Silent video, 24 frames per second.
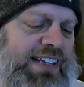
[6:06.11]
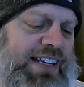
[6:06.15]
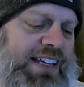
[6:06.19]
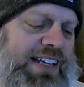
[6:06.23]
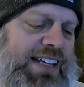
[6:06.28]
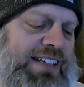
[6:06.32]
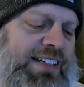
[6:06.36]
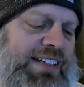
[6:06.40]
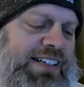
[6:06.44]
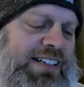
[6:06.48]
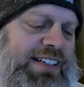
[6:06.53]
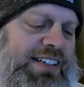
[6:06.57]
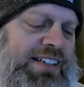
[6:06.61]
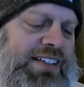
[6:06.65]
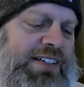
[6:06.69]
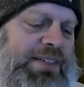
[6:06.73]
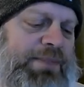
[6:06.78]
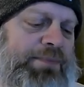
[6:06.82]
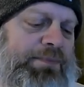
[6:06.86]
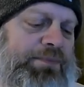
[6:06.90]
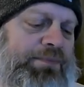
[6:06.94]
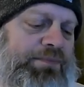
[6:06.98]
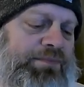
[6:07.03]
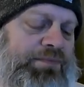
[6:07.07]
And
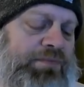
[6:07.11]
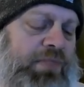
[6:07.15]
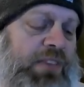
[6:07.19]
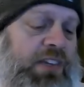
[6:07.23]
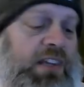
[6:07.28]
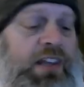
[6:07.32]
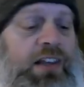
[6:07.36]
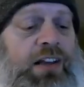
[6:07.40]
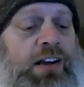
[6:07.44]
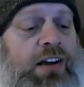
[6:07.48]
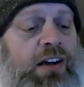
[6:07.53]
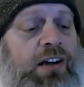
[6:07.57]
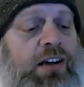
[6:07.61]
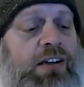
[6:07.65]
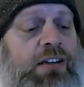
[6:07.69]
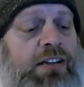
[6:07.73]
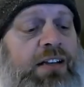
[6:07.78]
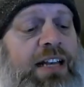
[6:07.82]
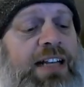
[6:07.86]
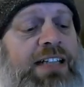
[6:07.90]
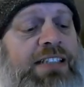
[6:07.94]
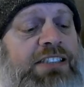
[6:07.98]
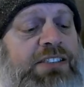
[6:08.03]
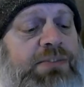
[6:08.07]

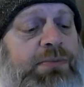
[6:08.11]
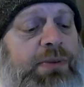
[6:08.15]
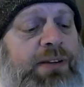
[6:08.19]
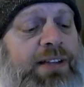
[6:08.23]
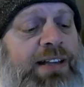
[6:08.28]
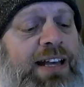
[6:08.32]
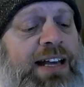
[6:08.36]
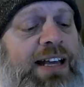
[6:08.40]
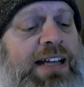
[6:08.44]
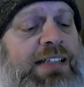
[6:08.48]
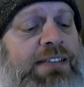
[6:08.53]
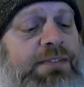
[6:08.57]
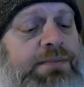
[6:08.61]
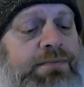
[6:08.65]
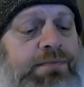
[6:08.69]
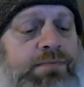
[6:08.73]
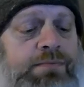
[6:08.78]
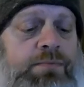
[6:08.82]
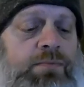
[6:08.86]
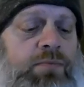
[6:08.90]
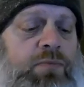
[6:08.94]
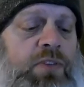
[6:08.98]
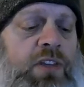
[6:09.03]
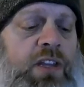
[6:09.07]
next we got
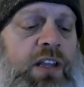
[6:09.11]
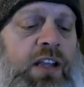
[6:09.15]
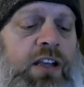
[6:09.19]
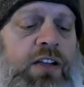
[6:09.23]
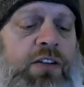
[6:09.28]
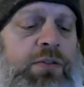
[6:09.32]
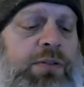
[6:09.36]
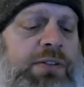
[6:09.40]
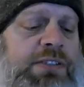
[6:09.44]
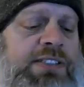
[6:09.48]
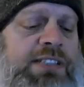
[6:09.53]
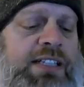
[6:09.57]
Chris